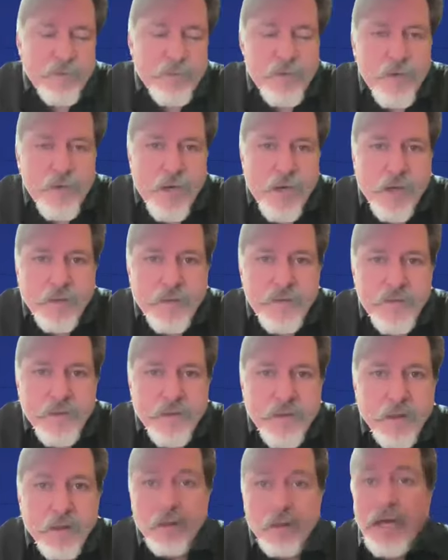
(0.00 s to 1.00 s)
are not
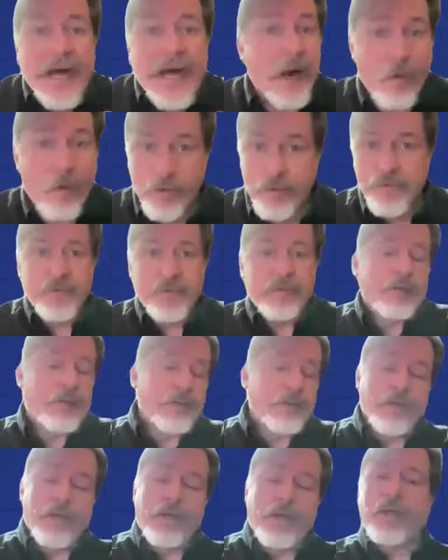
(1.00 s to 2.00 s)
ours. They're
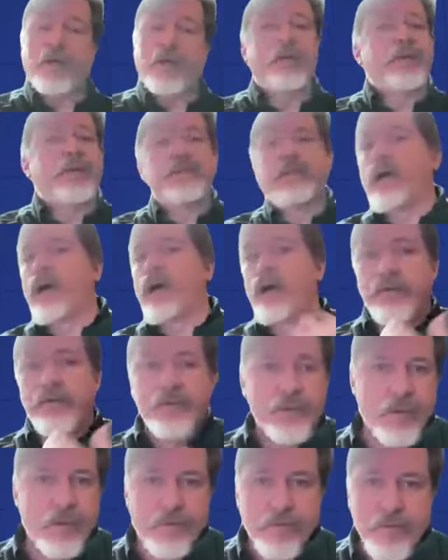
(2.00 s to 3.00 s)
not. You're not going to our
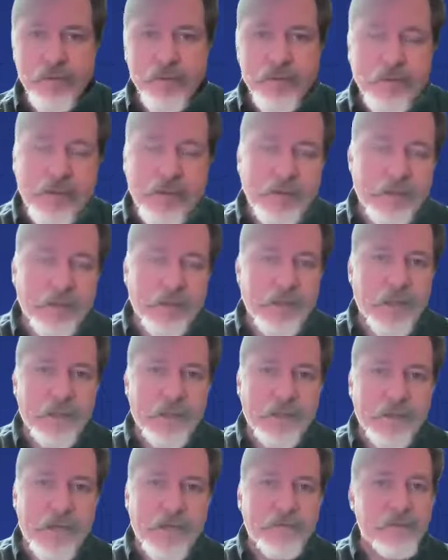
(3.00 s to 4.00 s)
servers or anything
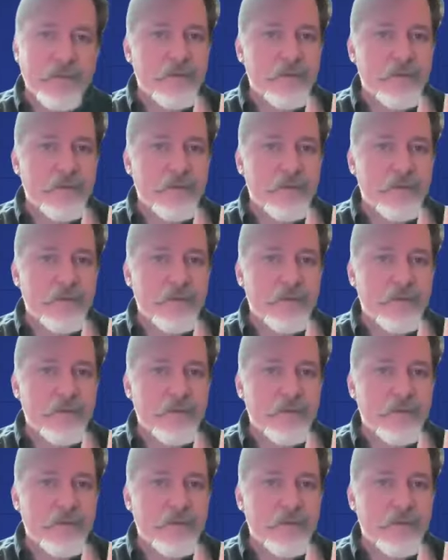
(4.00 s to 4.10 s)
like that.